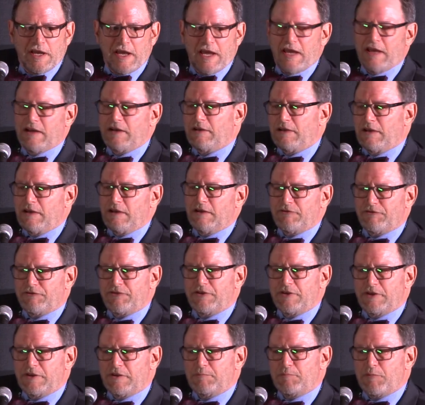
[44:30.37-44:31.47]
And if
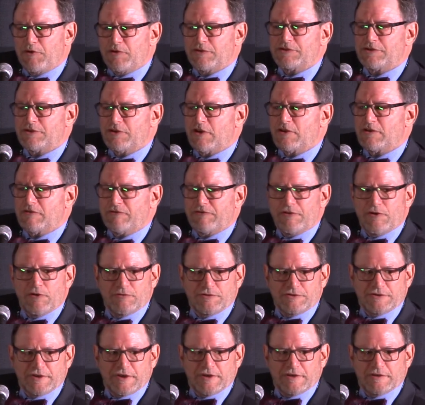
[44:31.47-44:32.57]
the person on the phone
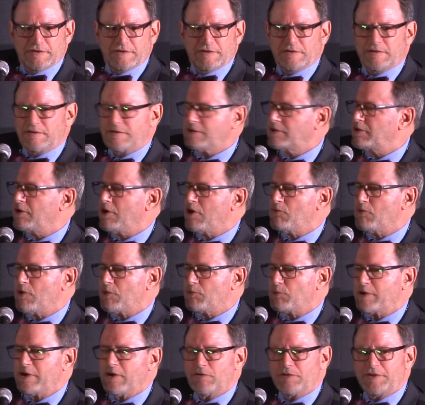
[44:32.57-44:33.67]
says, you know what,
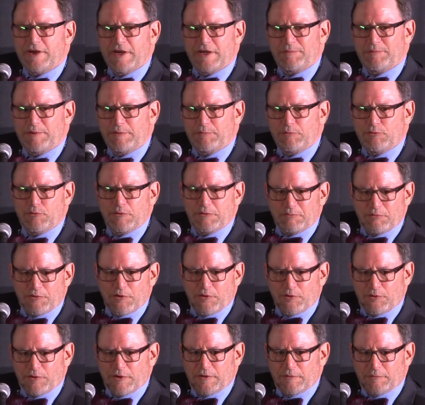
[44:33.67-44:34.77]
we don't take people with
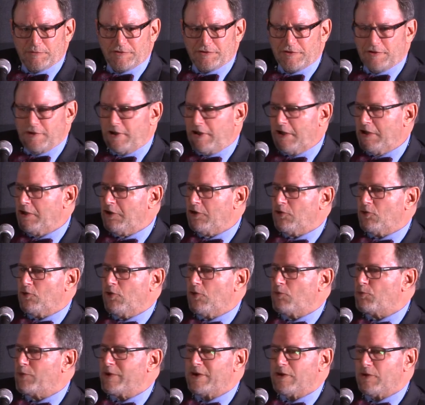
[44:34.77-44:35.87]
programs,
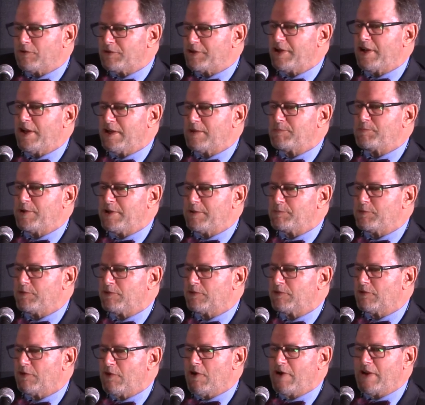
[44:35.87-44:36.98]
or we don't take
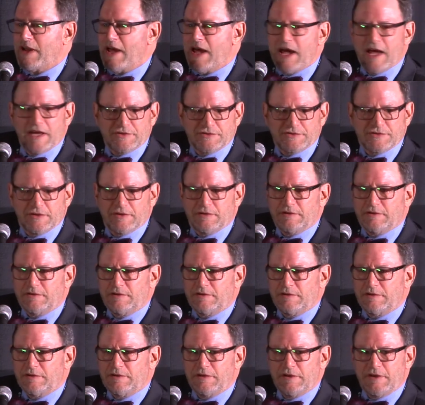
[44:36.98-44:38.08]
people on HACA,
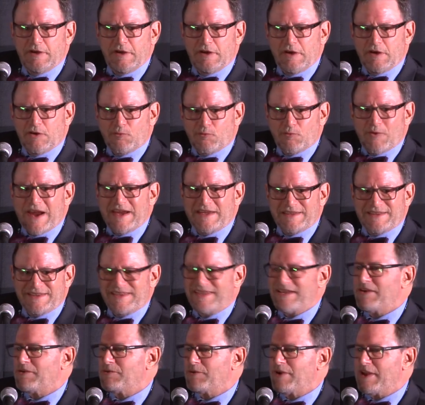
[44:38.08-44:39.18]
right
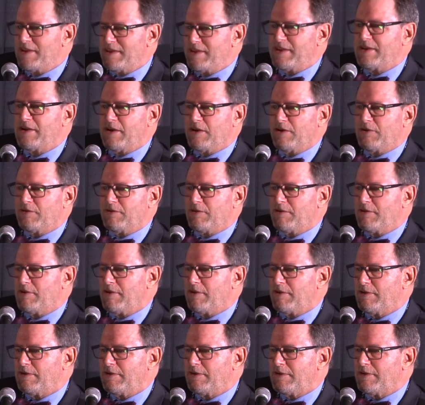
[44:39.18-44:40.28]
there and there,
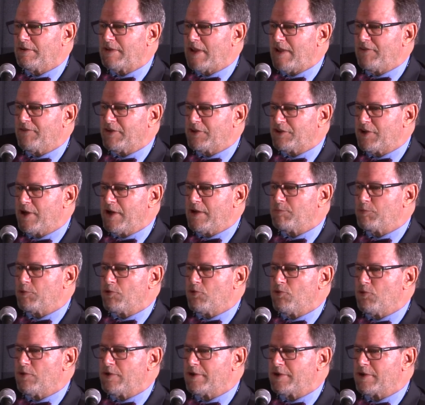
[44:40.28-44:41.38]
they have a
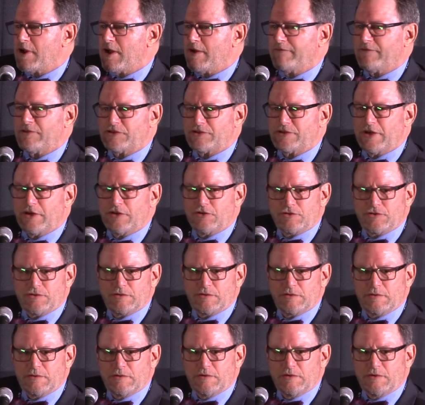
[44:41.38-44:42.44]
tape-recorded conversation,